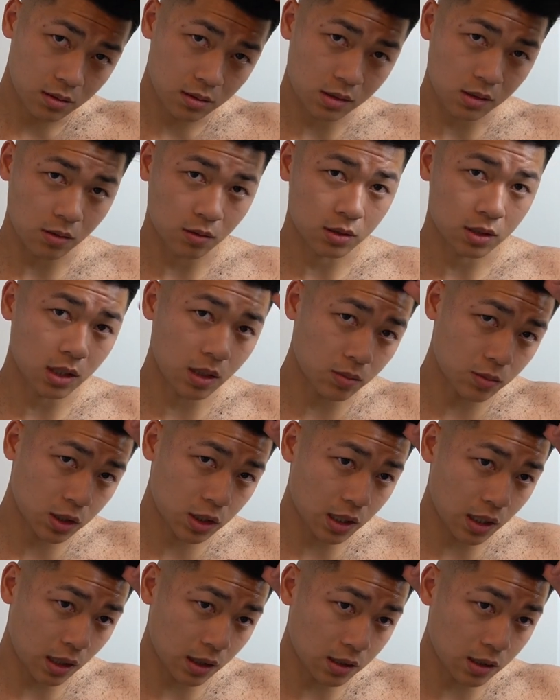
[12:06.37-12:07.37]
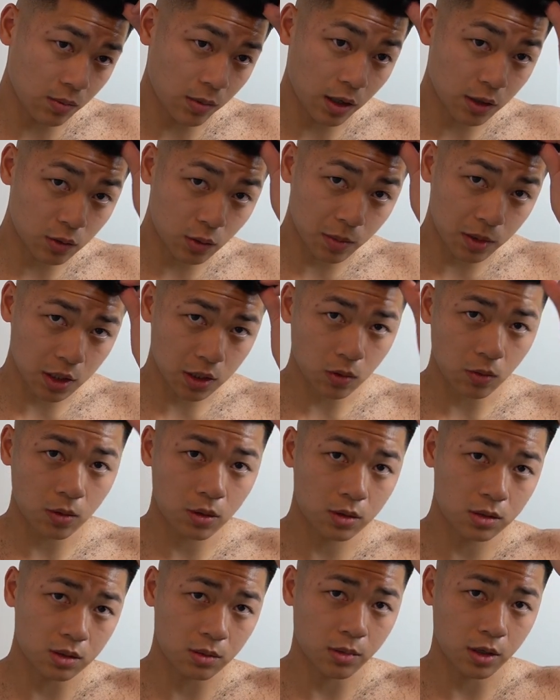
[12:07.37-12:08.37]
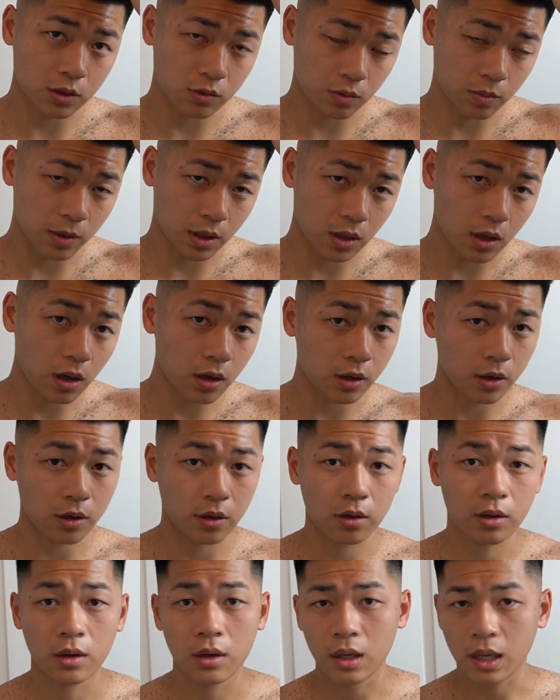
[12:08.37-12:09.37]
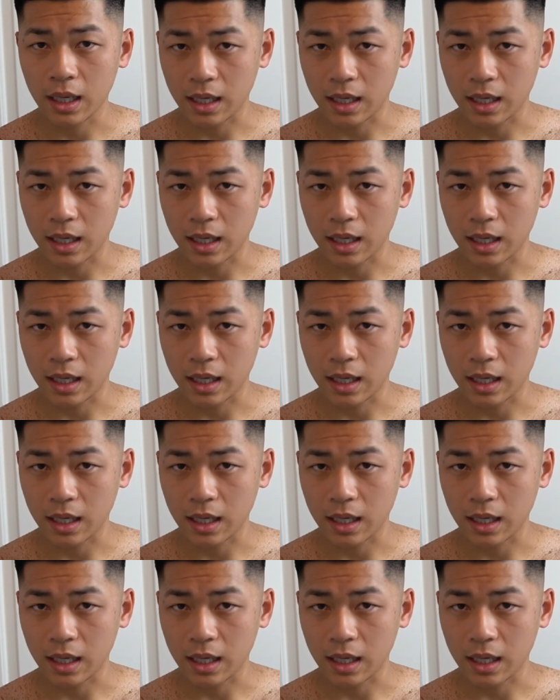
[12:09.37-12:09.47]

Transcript: So some hairs will be shorter, some hairs will be longer,